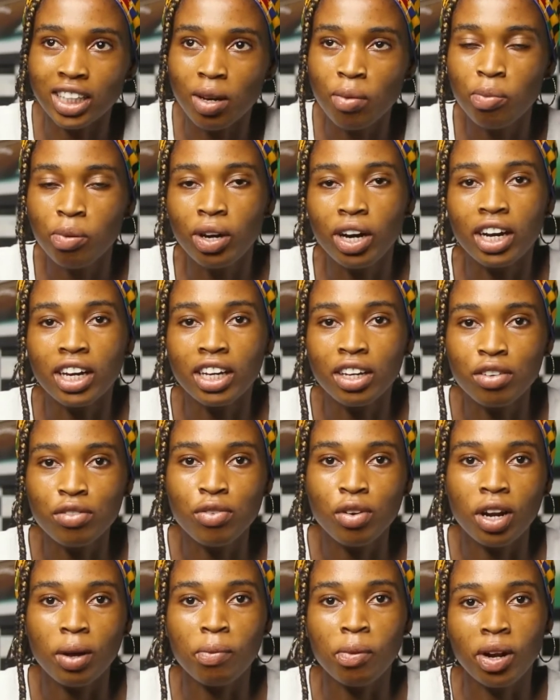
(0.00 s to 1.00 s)
Some people are in
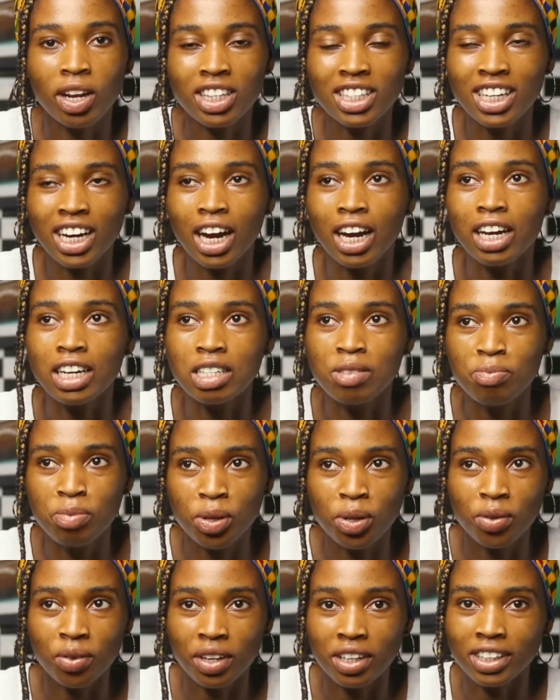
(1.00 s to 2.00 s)
for the political
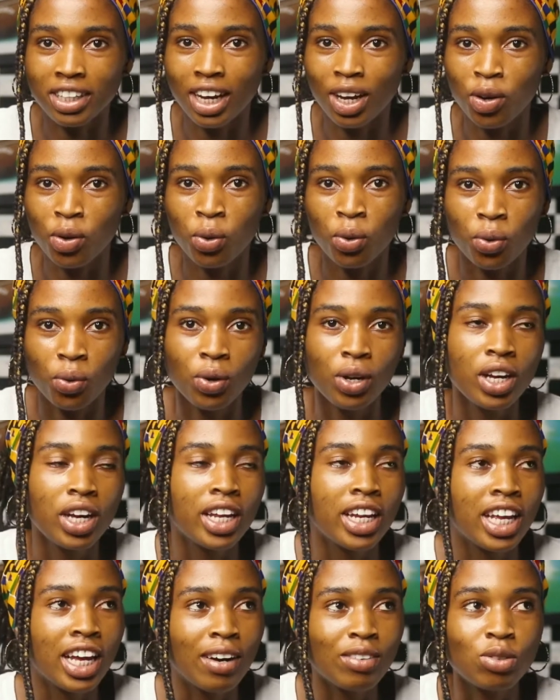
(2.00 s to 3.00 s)
experience. Like, oh,
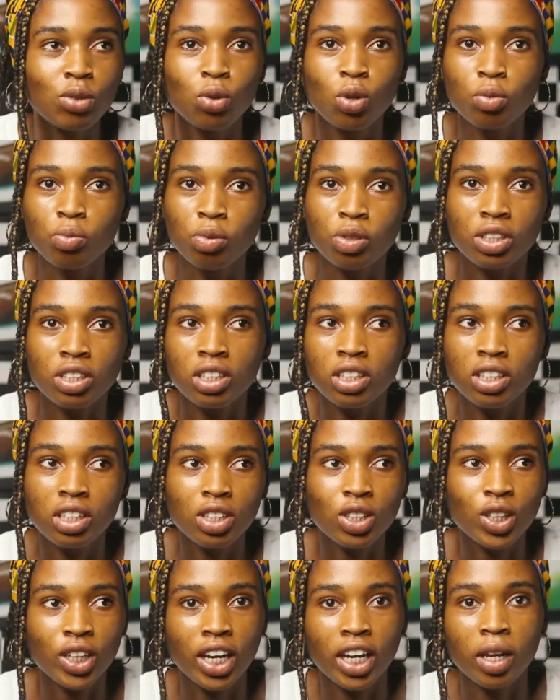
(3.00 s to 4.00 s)
you have to hold
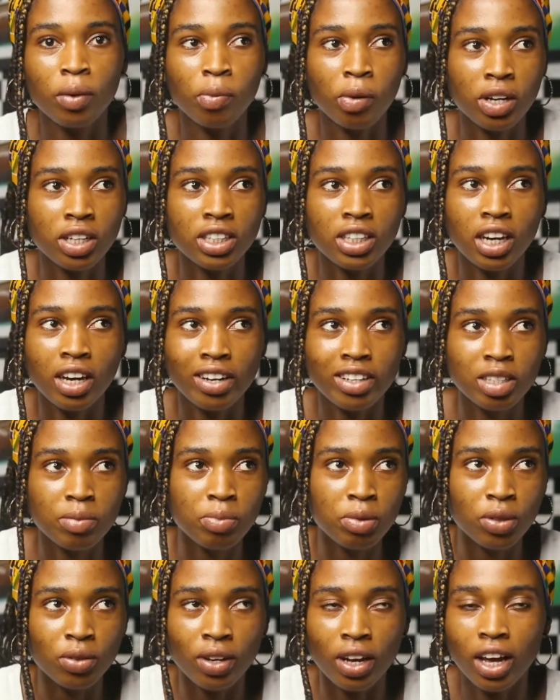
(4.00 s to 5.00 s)
positions to get the political
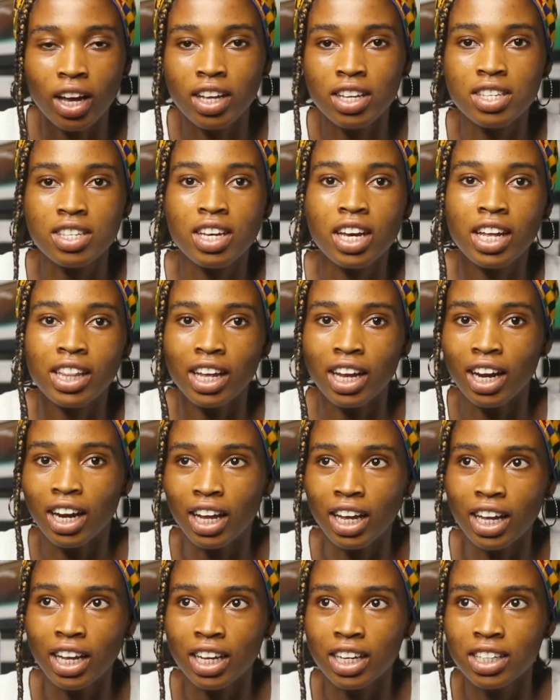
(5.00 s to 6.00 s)
experience, get the
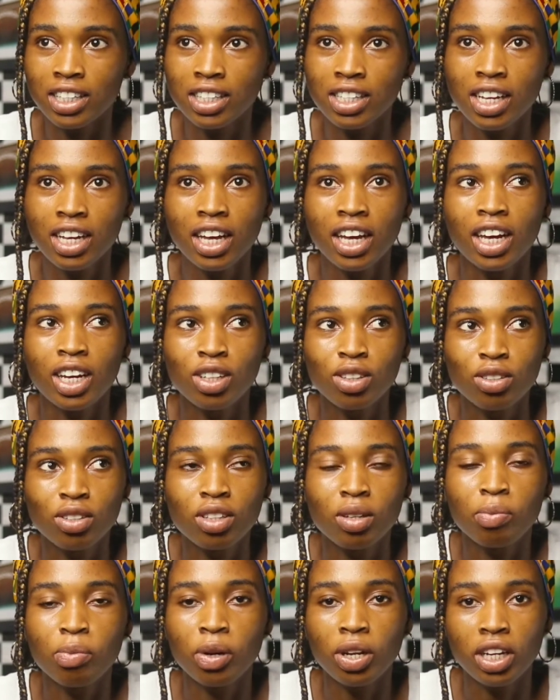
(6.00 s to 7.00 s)
links into
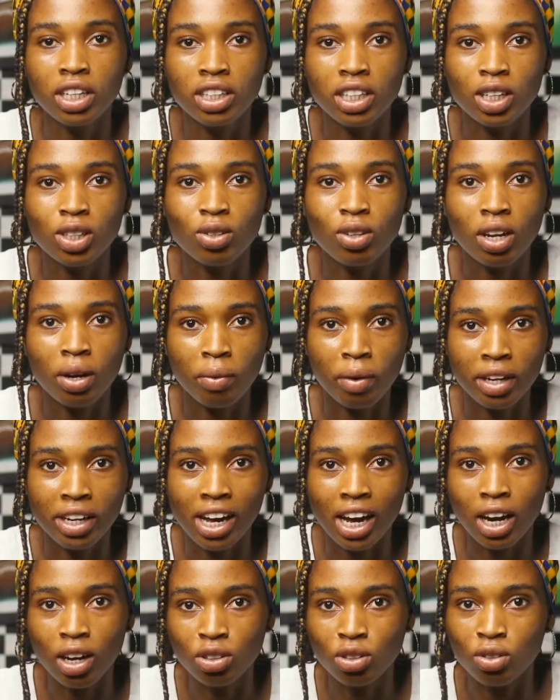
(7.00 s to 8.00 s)
the politics, so that when
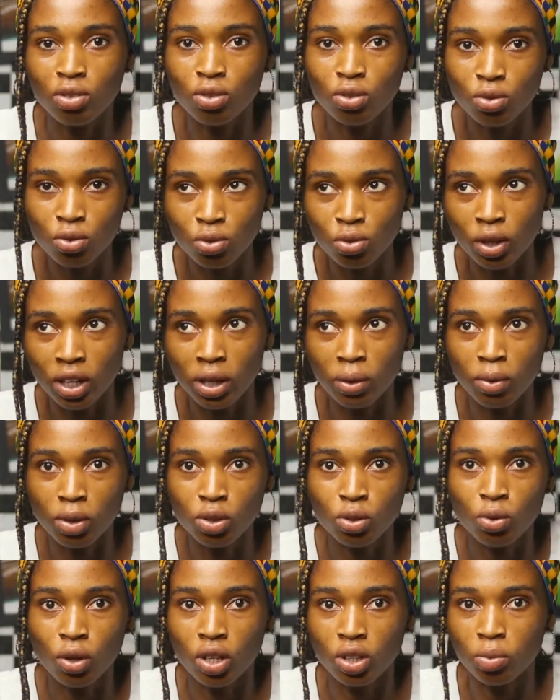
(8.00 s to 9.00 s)
they're out of school and they
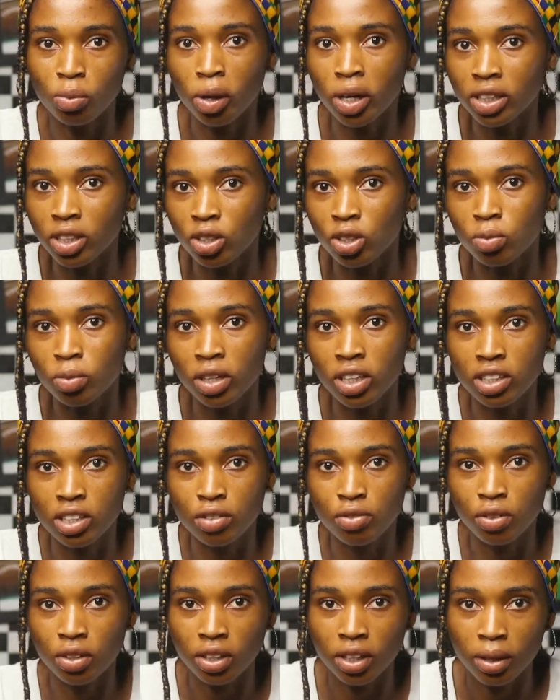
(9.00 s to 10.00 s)
want to go into politics, it'll be
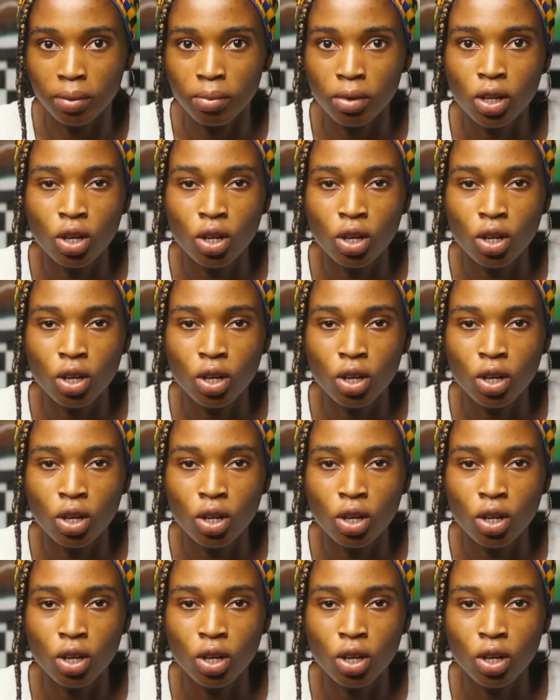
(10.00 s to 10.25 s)
easy for them.